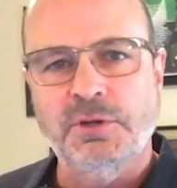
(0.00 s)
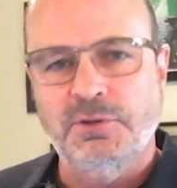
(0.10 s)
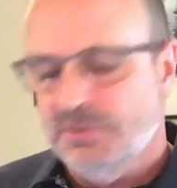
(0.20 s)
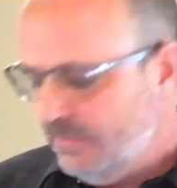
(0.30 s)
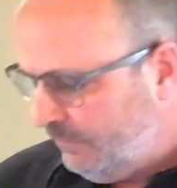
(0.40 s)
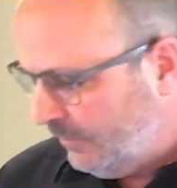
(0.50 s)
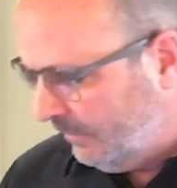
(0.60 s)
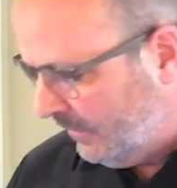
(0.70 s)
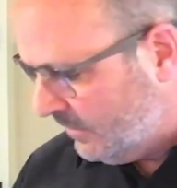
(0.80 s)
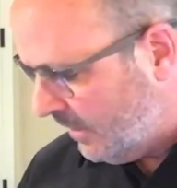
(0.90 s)
using
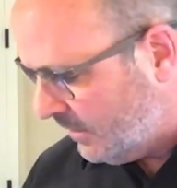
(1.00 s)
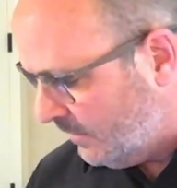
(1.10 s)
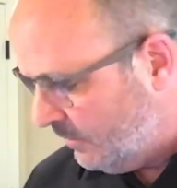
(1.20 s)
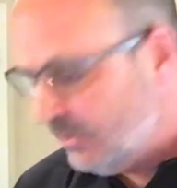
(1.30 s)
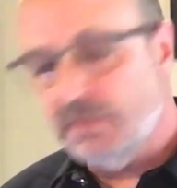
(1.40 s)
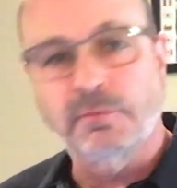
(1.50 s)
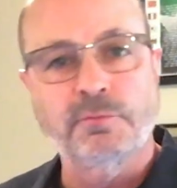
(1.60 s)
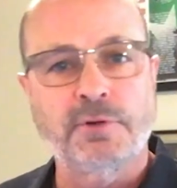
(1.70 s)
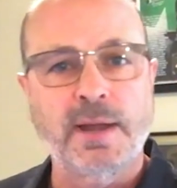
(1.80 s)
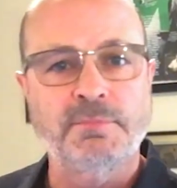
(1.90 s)
from this awesome music from
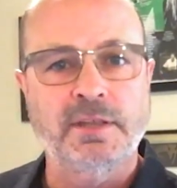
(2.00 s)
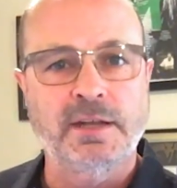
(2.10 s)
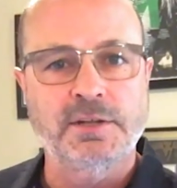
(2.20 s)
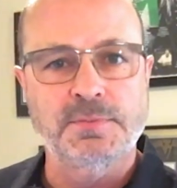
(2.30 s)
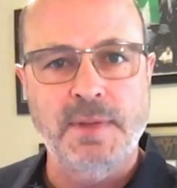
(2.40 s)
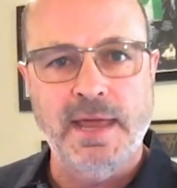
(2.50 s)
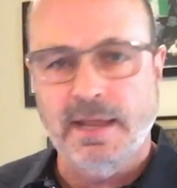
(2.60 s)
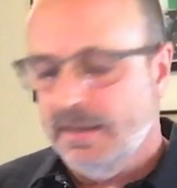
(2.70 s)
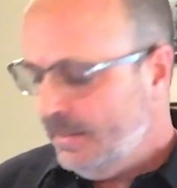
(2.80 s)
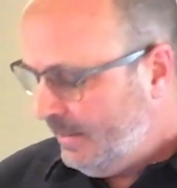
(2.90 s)
Frampton and his band,